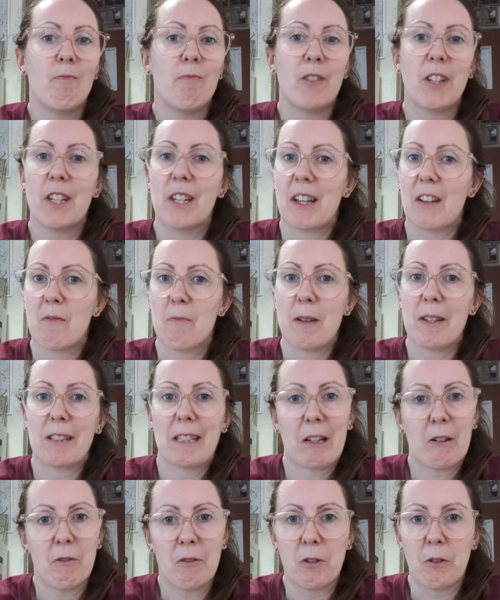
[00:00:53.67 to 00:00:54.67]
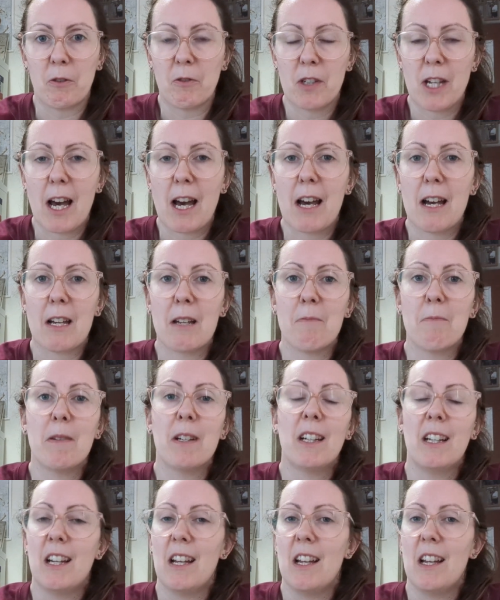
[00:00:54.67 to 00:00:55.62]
didn't give myself enough time,